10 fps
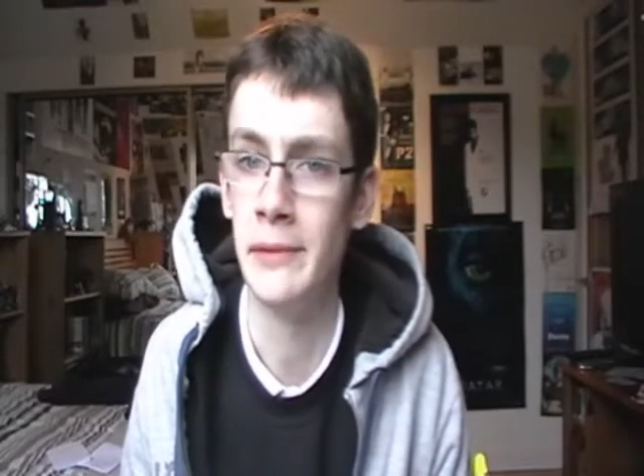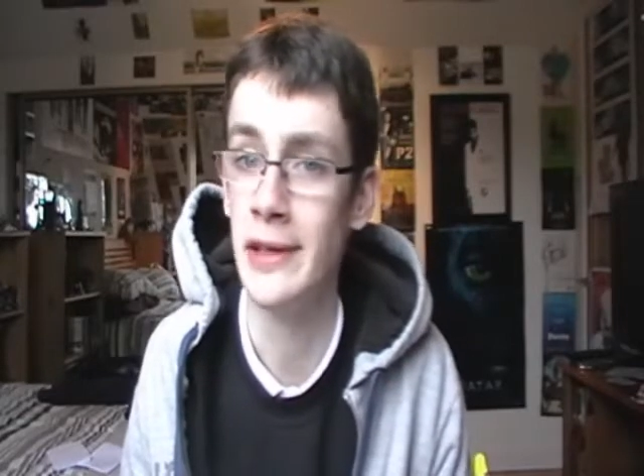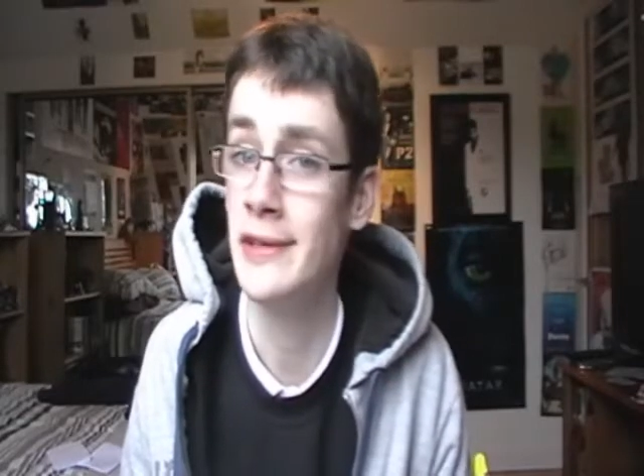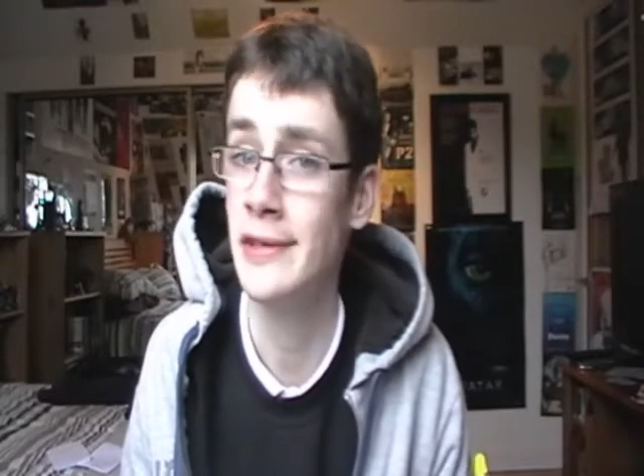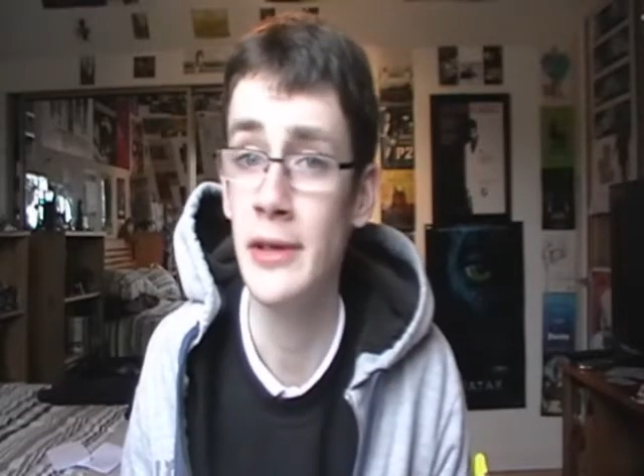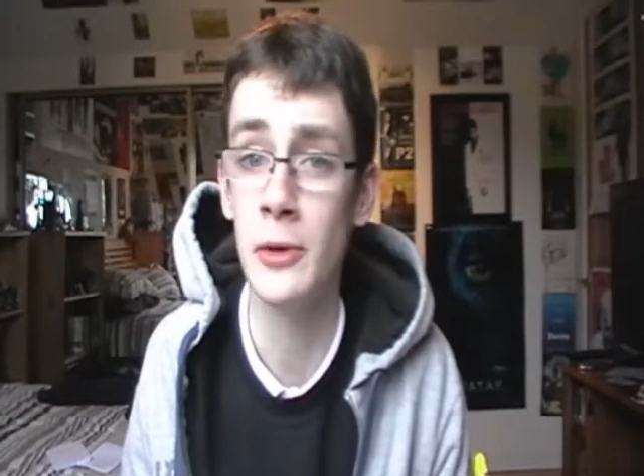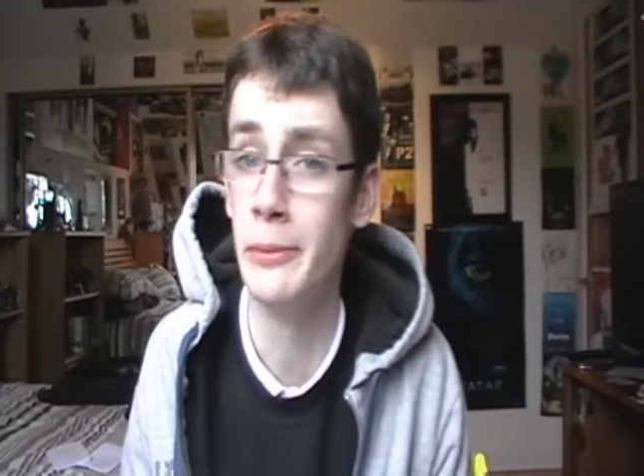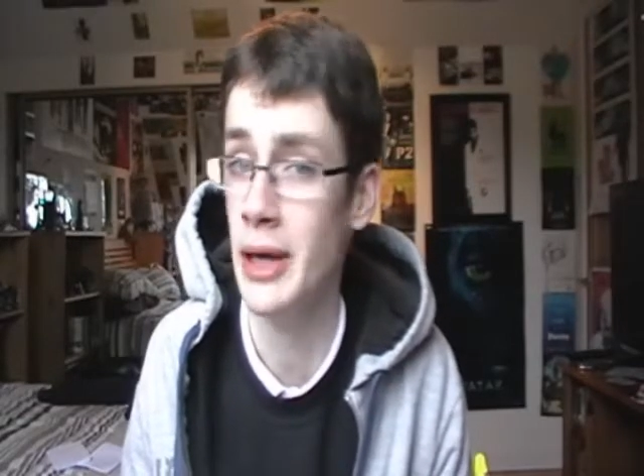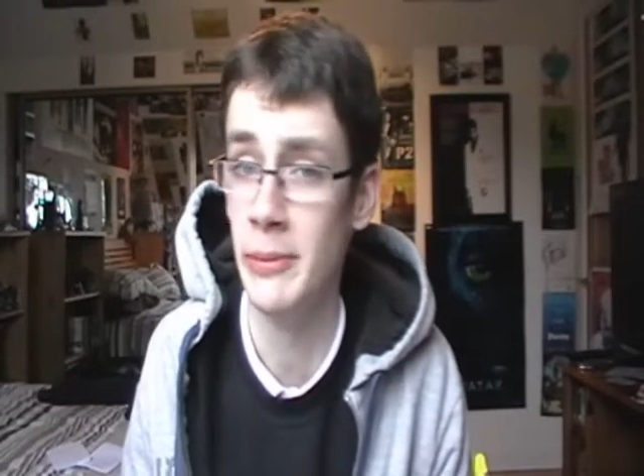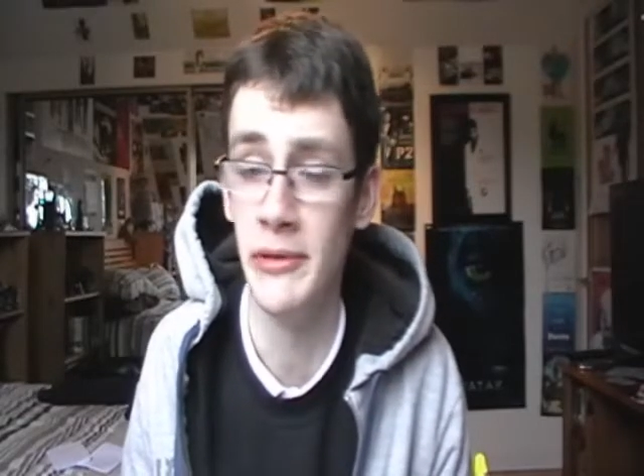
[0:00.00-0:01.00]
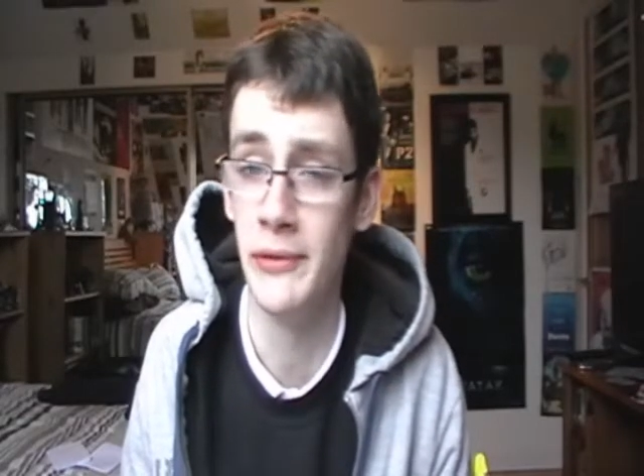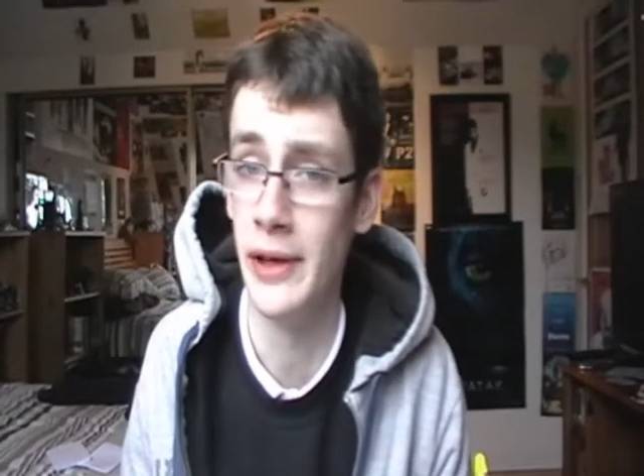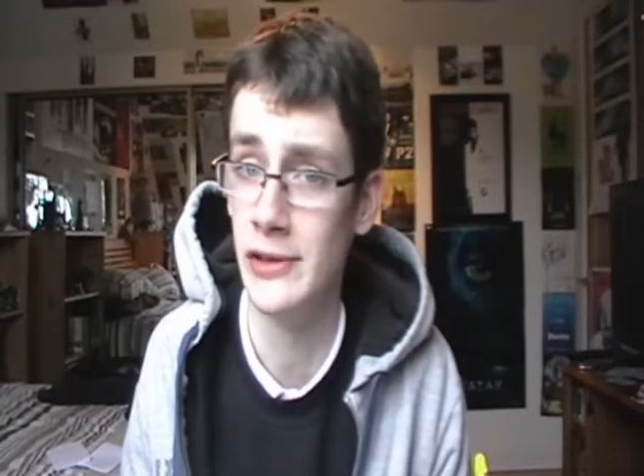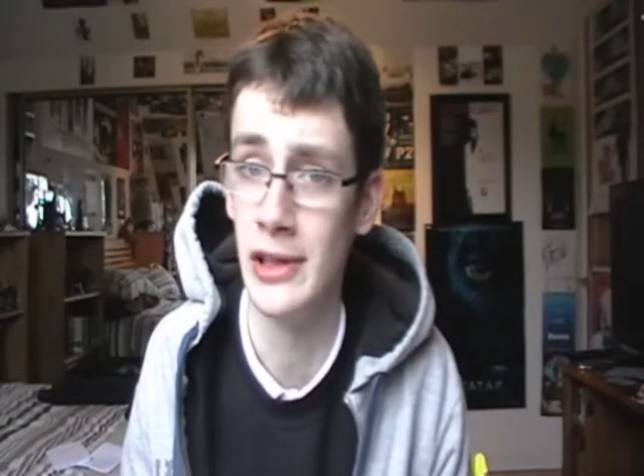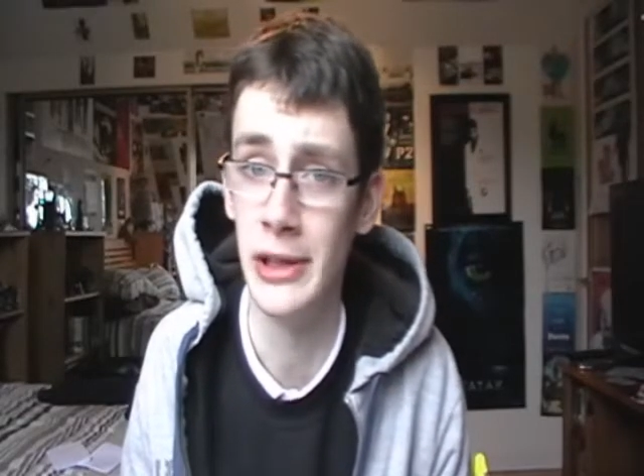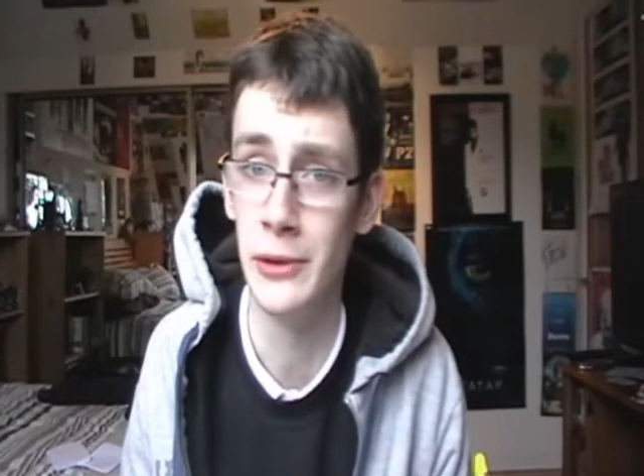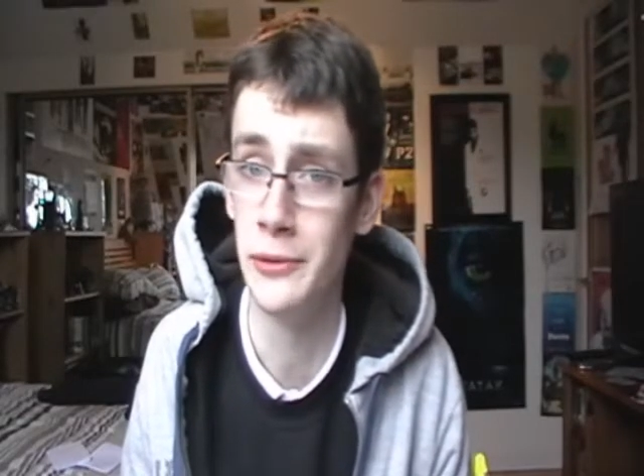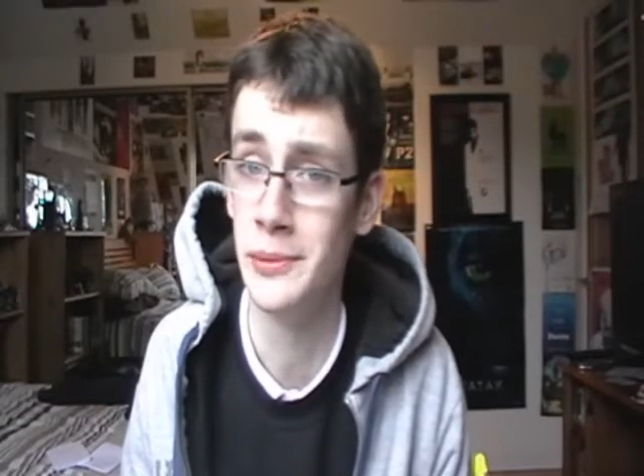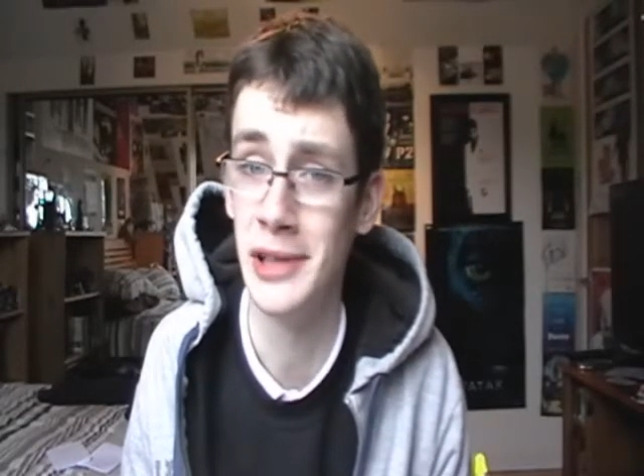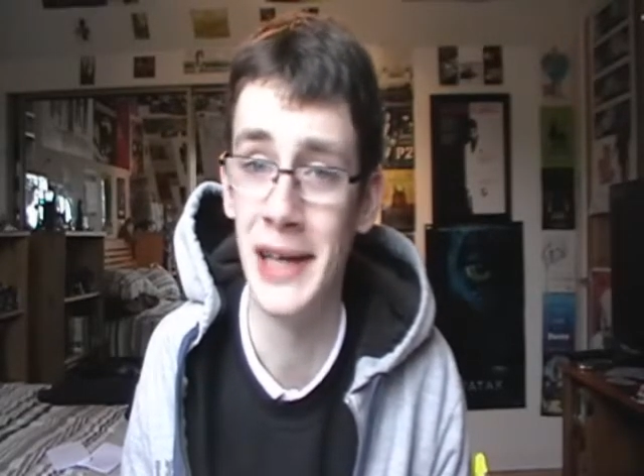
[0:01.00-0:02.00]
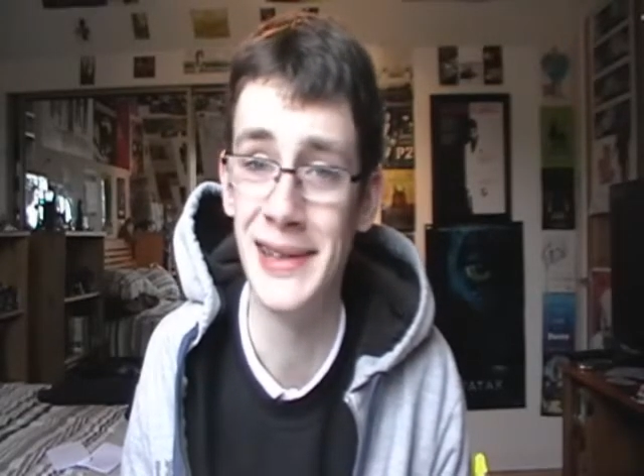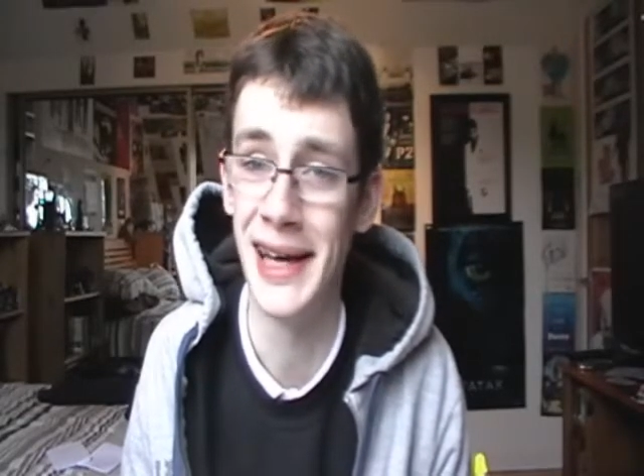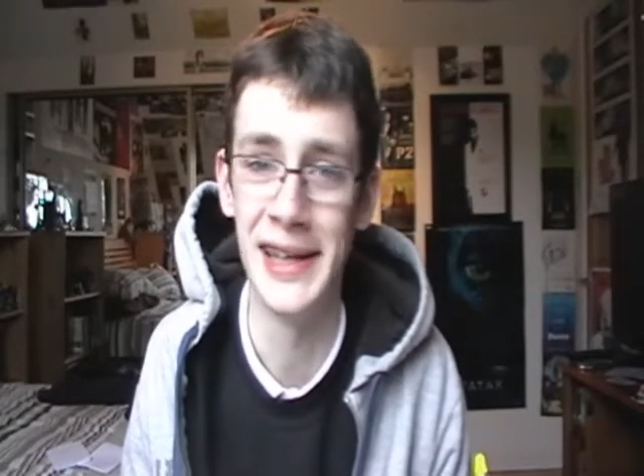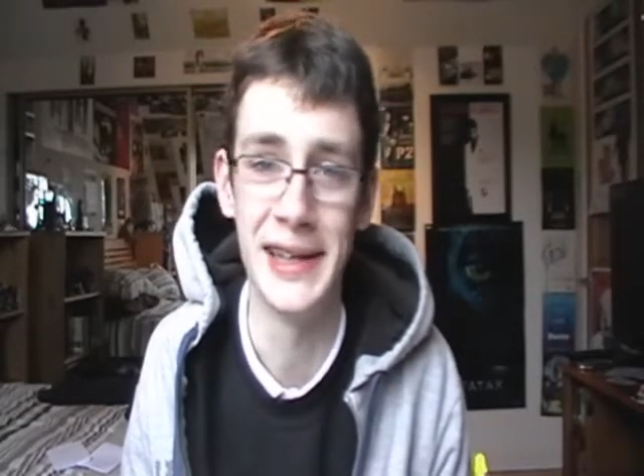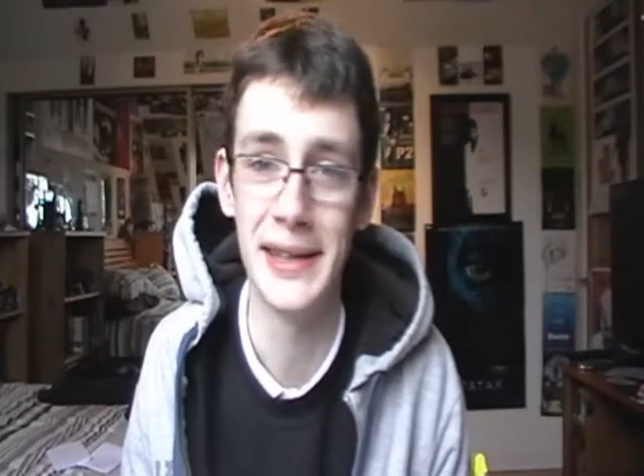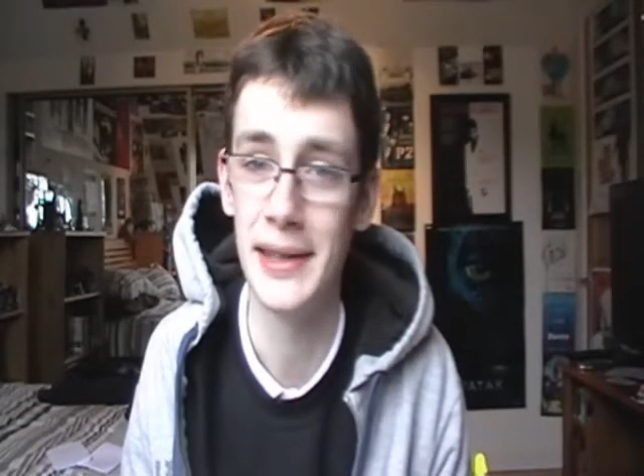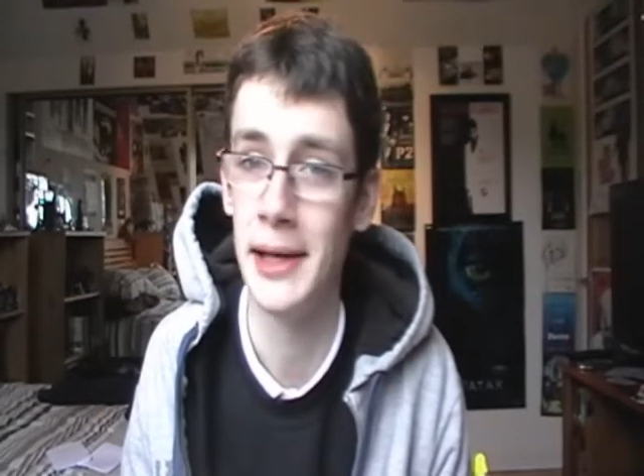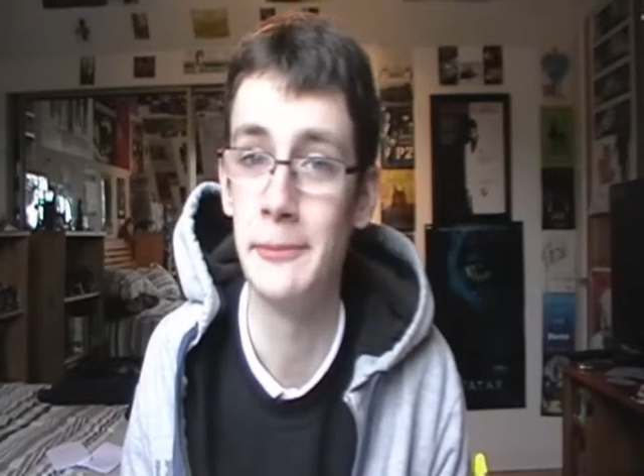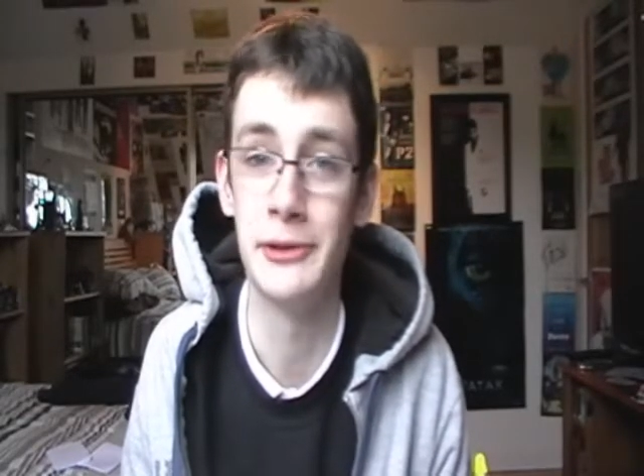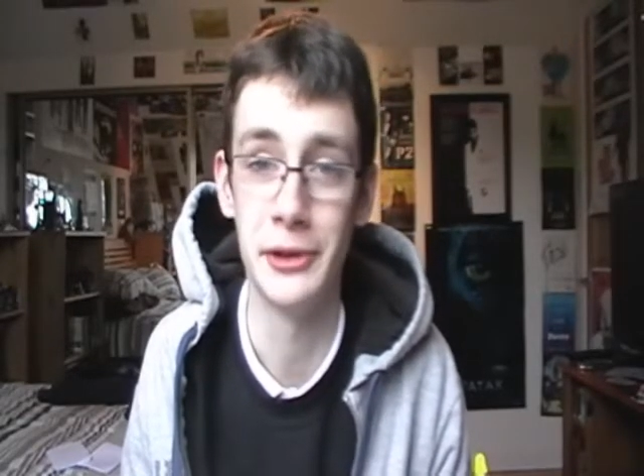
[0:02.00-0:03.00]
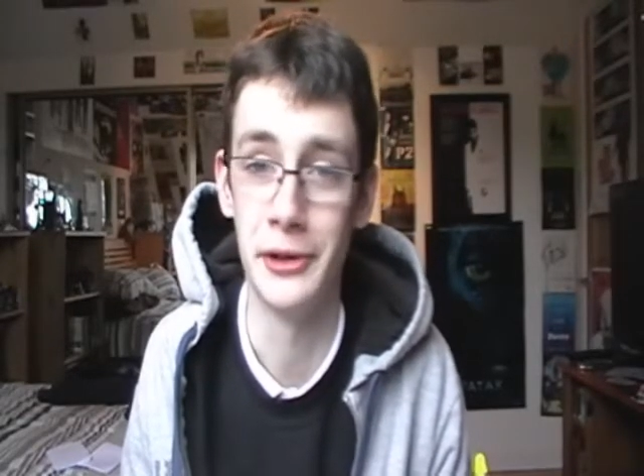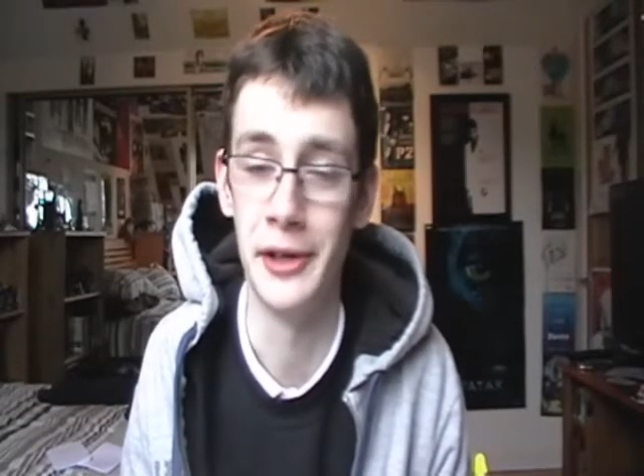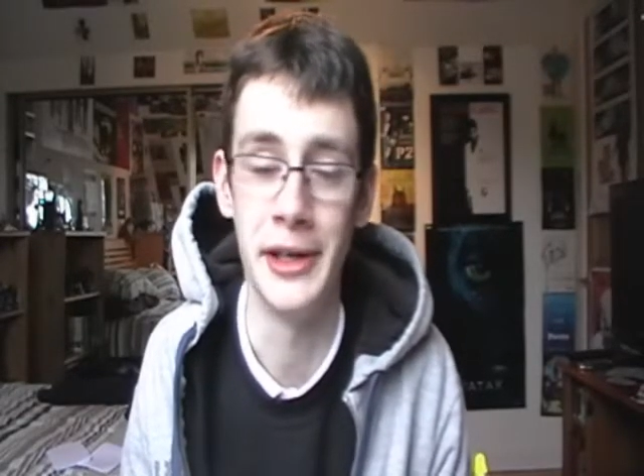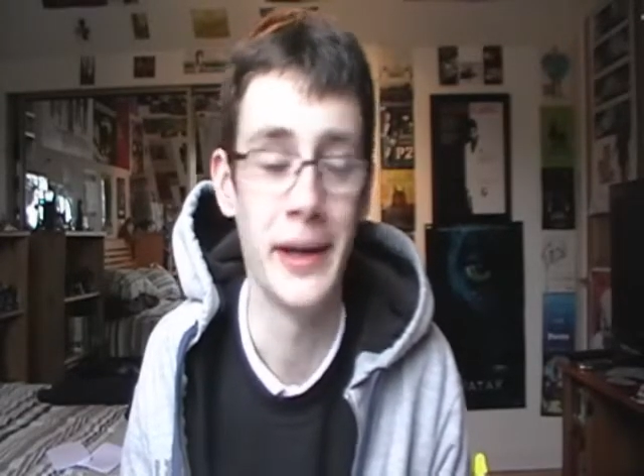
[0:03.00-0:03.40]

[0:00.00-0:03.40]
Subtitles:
He's still baby-faced Leo from Titanic. I'm sorry.